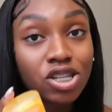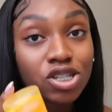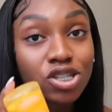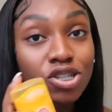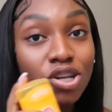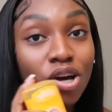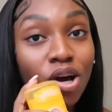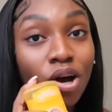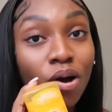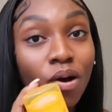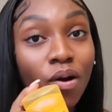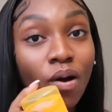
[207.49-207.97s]

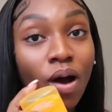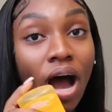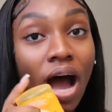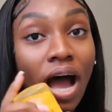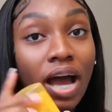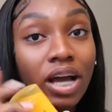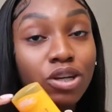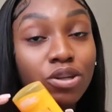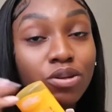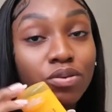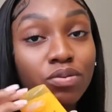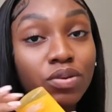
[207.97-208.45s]
so
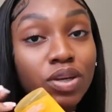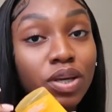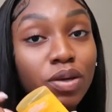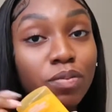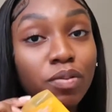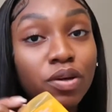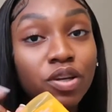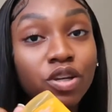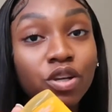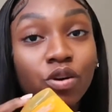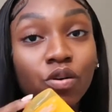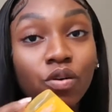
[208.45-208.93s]
I do keep
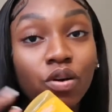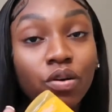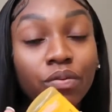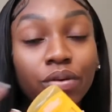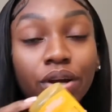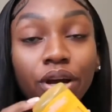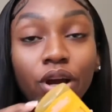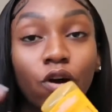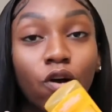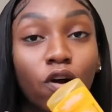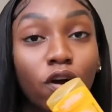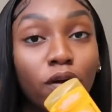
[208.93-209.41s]
a
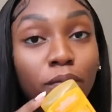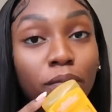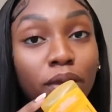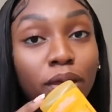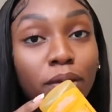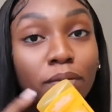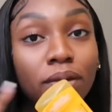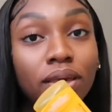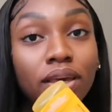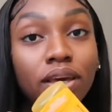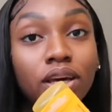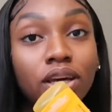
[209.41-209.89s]
deodorant on
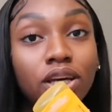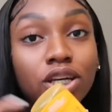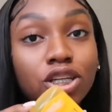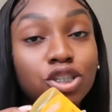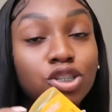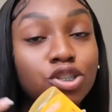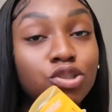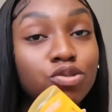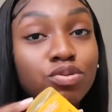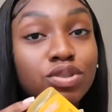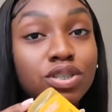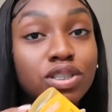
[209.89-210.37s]
me
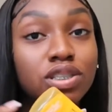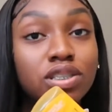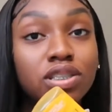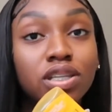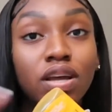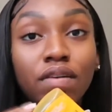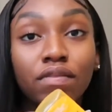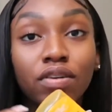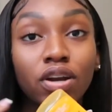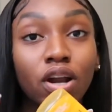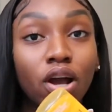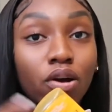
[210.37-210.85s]
because you just
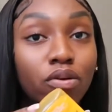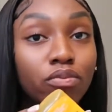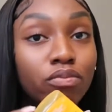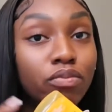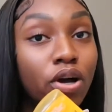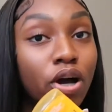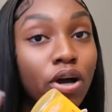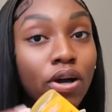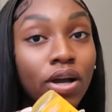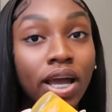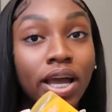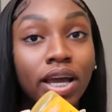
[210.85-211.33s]
never know.
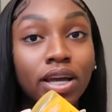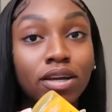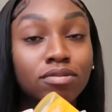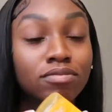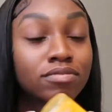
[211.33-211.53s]
Okay.